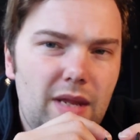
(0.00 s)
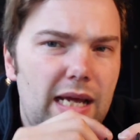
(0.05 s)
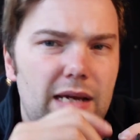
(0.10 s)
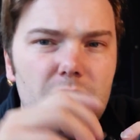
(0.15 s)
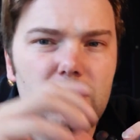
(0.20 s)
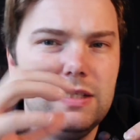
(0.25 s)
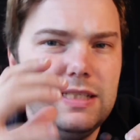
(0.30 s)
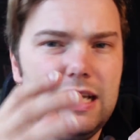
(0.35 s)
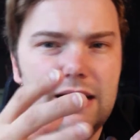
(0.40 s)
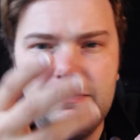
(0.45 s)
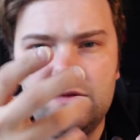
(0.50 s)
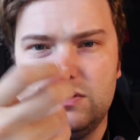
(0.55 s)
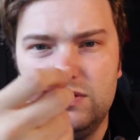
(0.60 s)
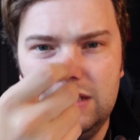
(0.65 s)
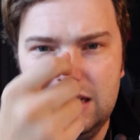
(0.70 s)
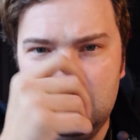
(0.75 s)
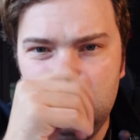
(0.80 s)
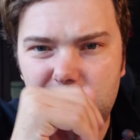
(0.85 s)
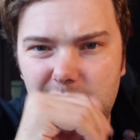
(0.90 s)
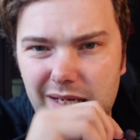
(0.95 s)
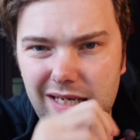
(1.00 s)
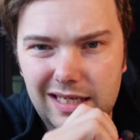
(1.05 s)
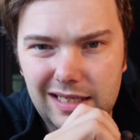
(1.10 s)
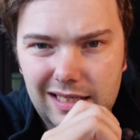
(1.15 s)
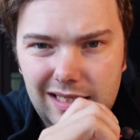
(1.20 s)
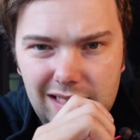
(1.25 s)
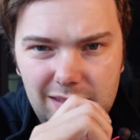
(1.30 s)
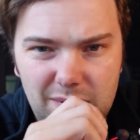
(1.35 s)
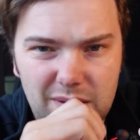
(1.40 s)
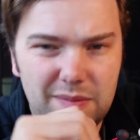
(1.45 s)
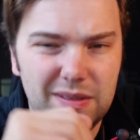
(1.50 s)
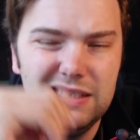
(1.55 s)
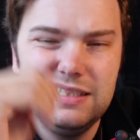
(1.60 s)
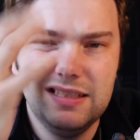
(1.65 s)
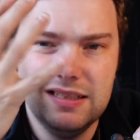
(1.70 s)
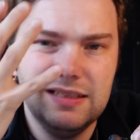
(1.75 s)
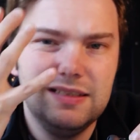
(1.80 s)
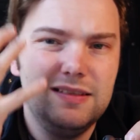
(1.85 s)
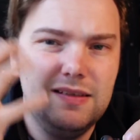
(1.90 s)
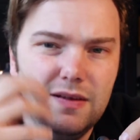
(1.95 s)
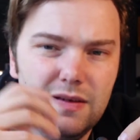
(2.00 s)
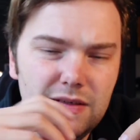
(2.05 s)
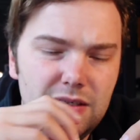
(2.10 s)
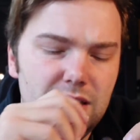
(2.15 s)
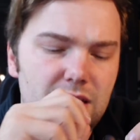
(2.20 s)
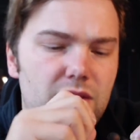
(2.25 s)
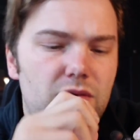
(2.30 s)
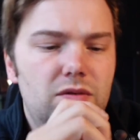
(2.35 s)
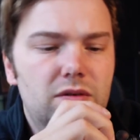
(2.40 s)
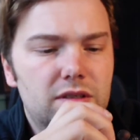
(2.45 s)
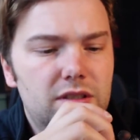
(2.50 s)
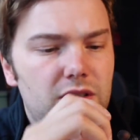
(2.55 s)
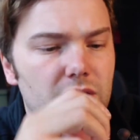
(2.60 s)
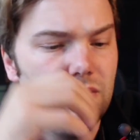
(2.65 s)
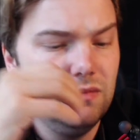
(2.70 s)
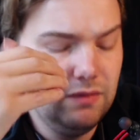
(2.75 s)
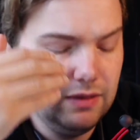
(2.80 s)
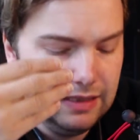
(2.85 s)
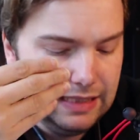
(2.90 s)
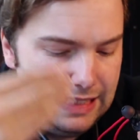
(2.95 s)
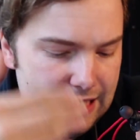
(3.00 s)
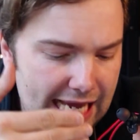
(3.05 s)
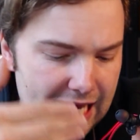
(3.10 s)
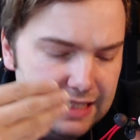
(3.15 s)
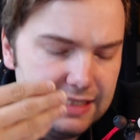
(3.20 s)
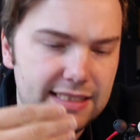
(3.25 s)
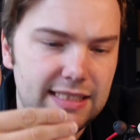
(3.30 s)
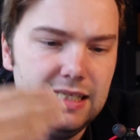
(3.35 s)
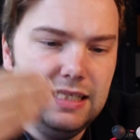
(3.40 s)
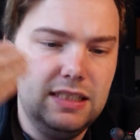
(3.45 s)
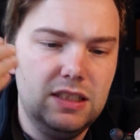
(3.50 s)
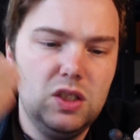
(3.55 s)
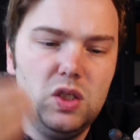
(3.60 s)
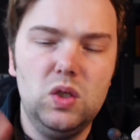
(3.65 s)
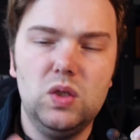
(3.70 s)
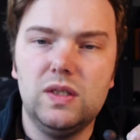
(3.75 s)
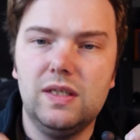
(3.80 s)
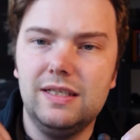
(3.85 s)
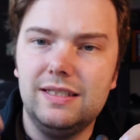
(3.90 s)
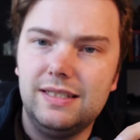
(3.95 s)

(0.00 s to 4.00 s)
I always have to nitpick a little bit, but it's 30 euros, so yes, it's good.